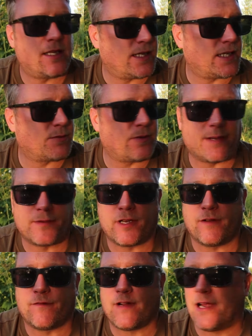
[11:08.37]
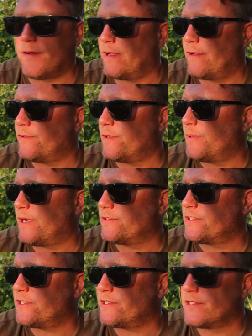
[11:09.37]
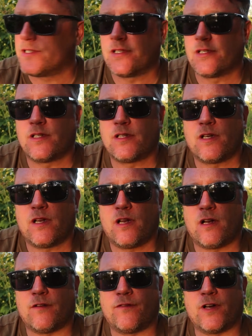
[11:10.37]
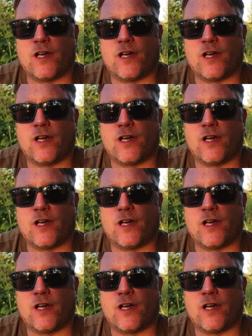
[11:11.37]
that's when I'm going to fire out a few pouches of